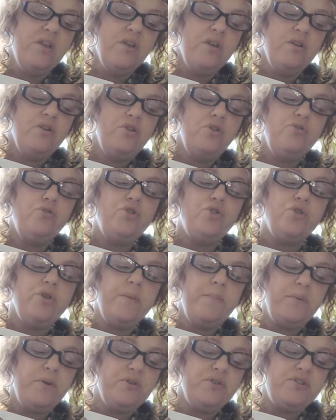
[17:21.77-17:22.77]
you
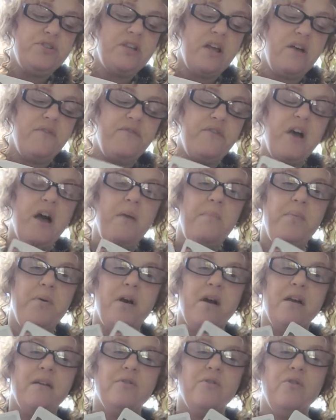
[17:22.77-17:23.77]
trip yourself up
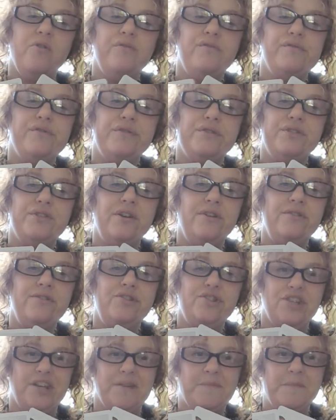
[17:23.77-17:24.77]
on
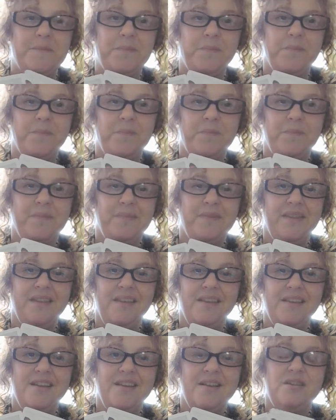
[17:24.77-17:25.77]
overindulging.
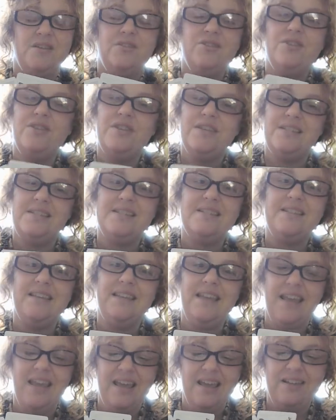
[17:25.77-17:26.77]
So this is a
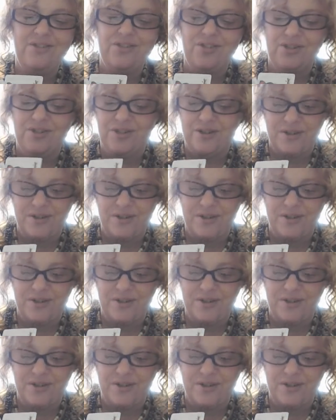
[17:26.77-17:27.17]
Cancer